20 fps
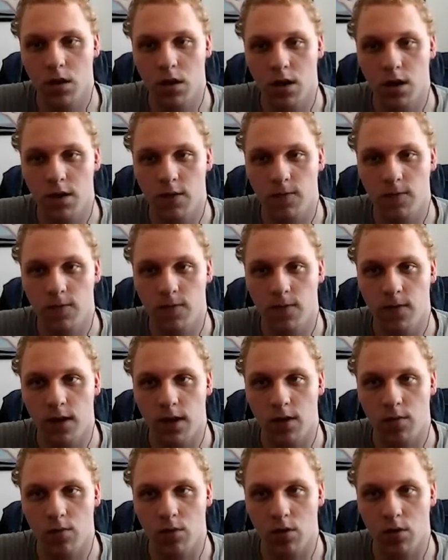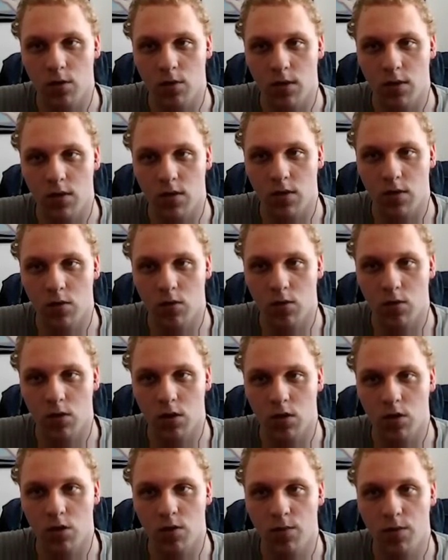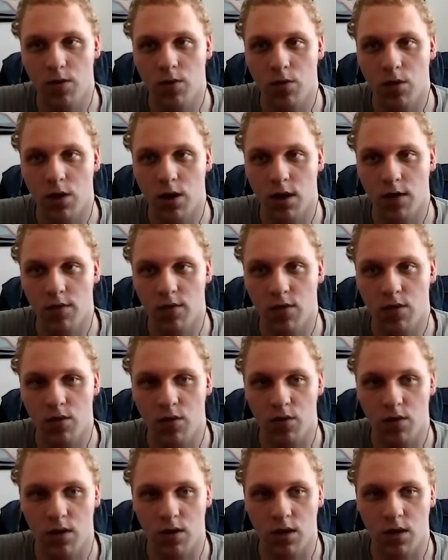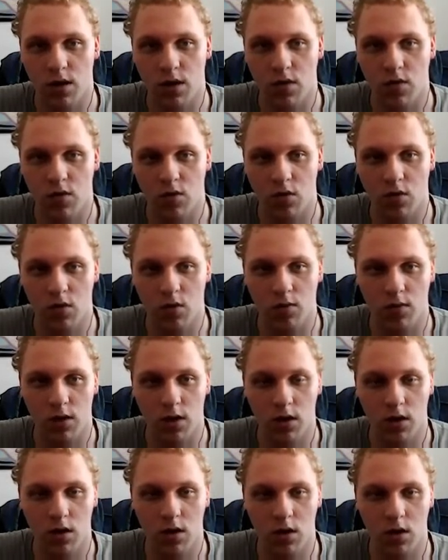I think we're going to. Actually, we do not have to do it like this, or do we?